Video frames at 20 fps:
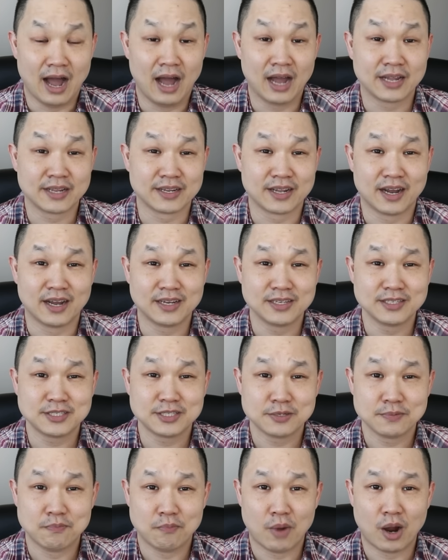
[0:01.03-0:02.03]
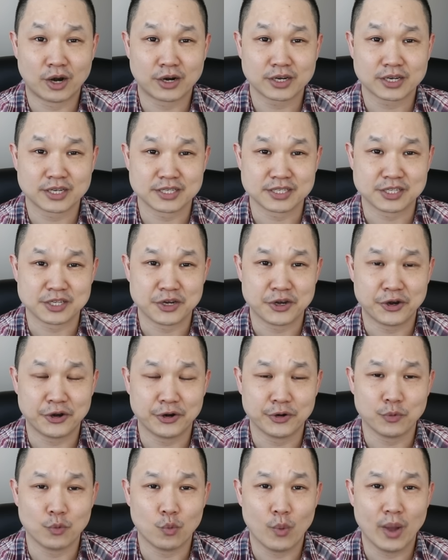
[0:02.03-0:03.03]
Hi guys, Mark is here
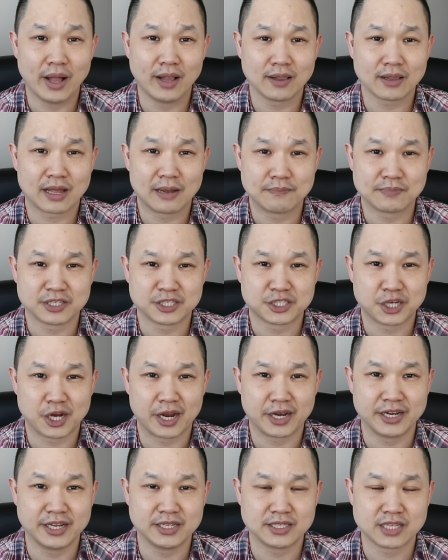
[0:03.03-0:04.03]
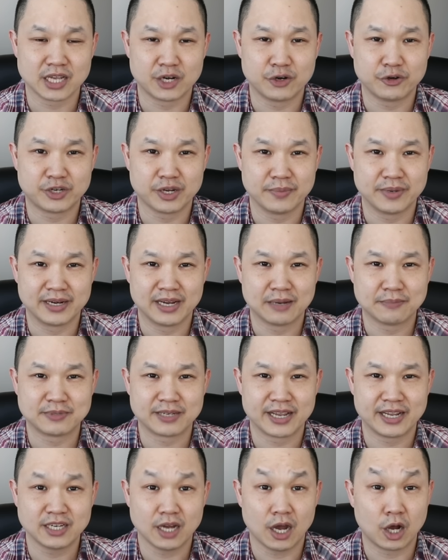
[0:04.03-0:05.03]
and welcome to Chinese Entertainment
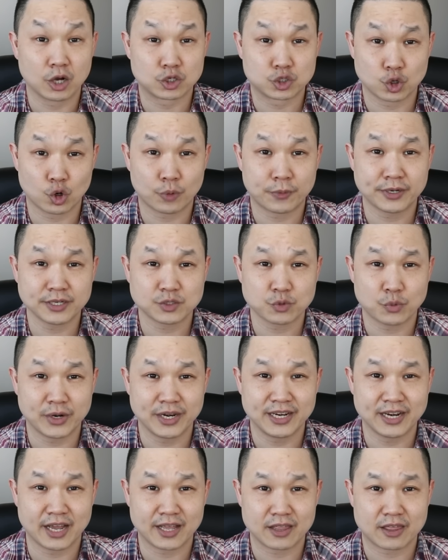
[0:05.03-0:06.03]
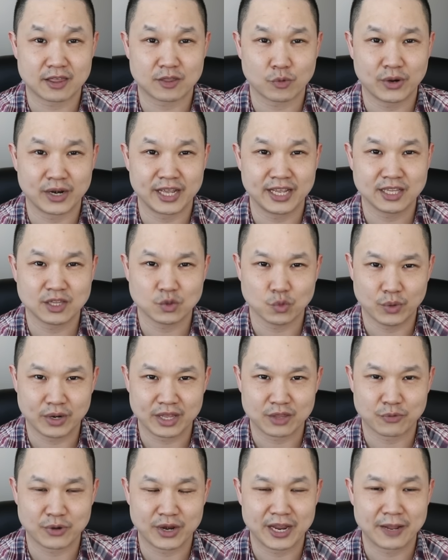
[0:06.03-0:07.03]
Update, October 29th,
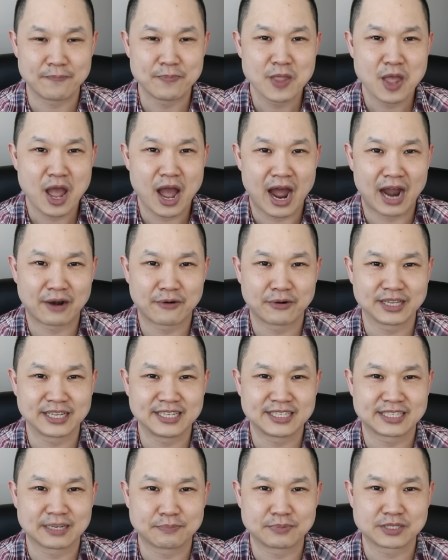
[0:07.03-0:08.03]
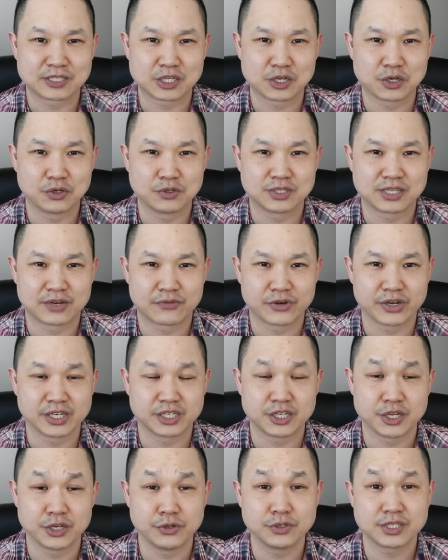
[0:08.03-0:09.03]
2023. I release episodes every
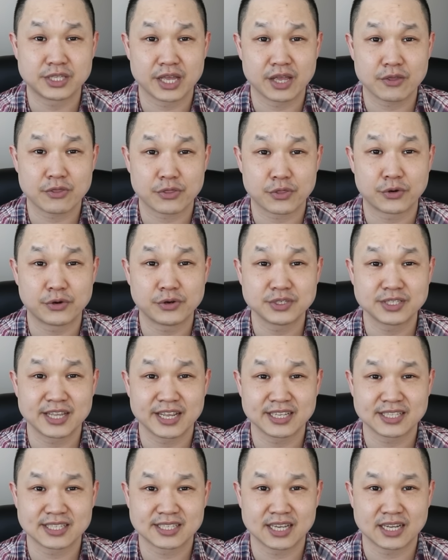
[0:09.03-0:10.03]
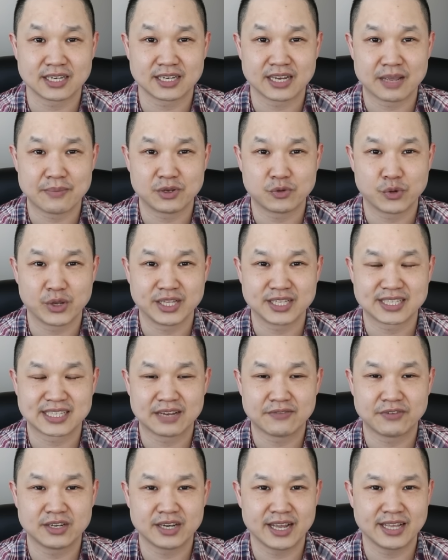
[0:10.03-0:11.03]
Tuesday, Thursday, and Sunday between
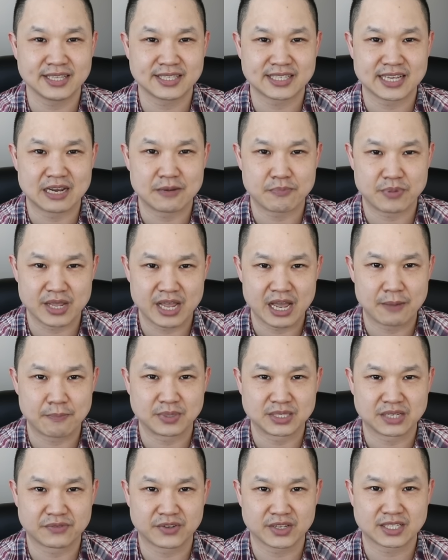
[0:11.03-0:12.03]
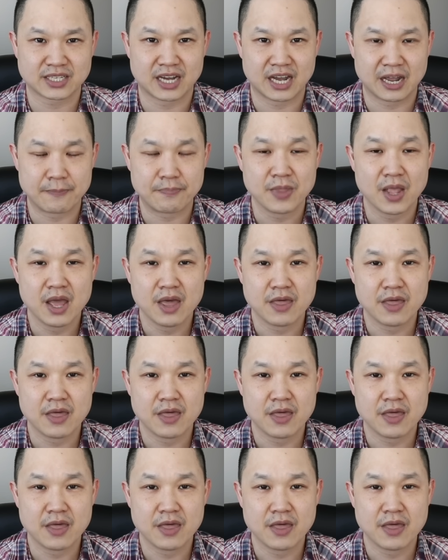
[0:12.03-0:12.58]
7 and 10 p.m. Pacific Time.